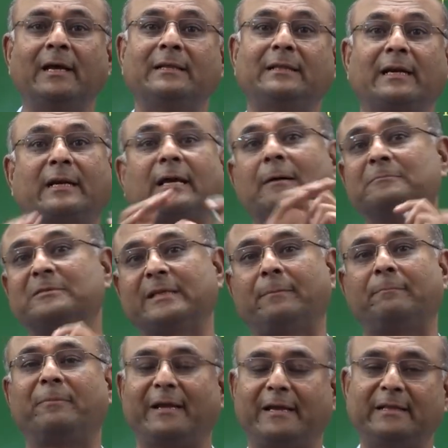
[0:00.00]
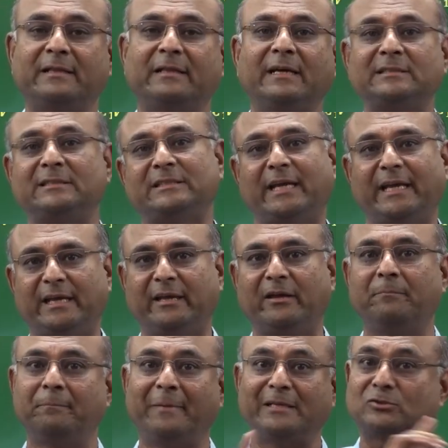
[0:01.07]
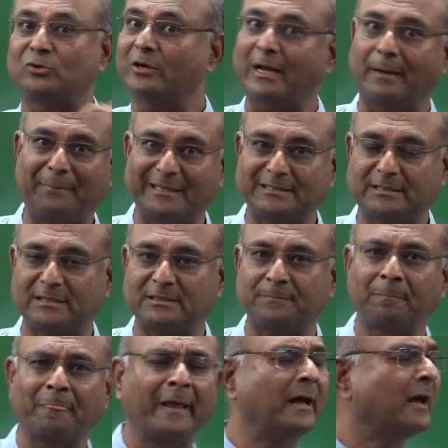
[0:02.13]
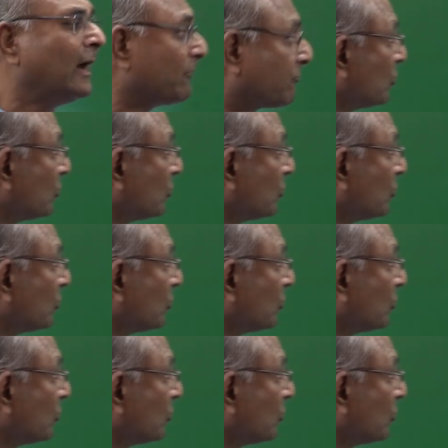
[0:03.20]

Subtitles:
that comes up in the JEE based on capacitors. Of